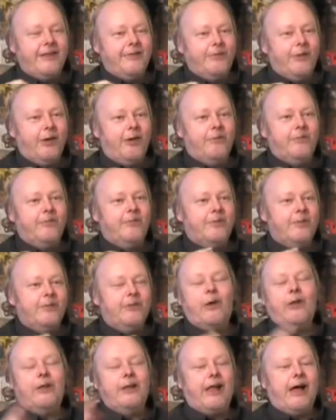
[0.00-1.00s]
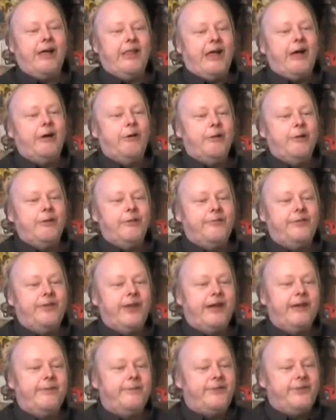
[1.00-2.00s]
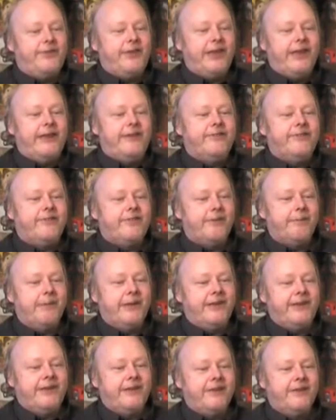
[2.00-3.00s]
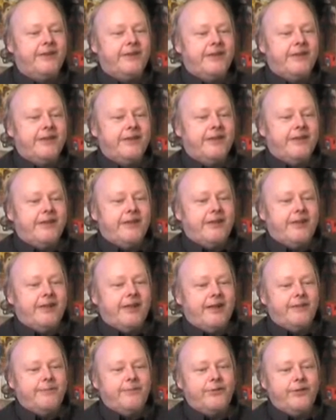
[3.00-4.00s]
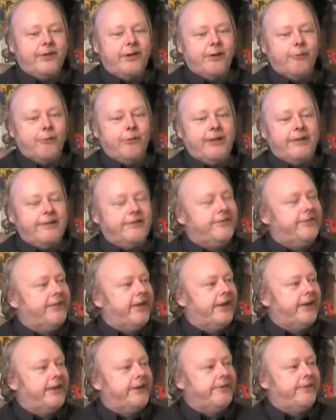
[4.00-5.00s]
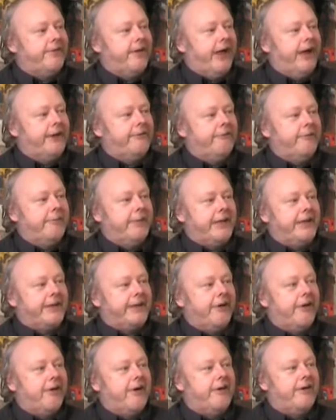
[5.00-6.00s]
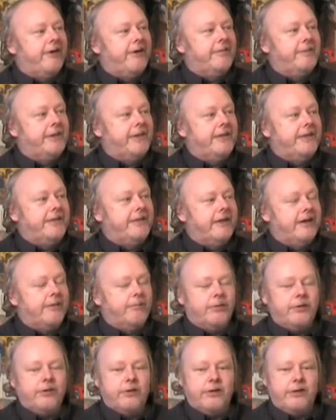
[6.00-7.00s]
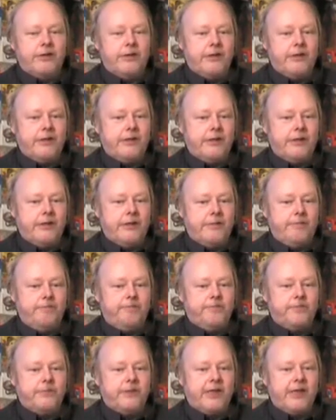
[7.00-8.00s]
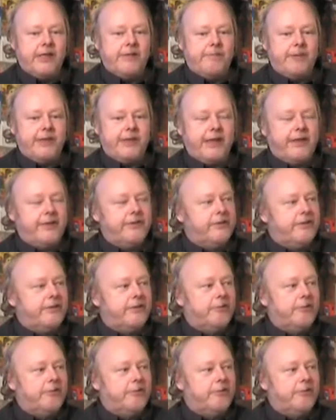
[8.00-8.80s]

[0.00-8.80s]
not like that all the time since. I mean, I'm sort of well satisfied with my car. I mean, I bought a Kia Picanto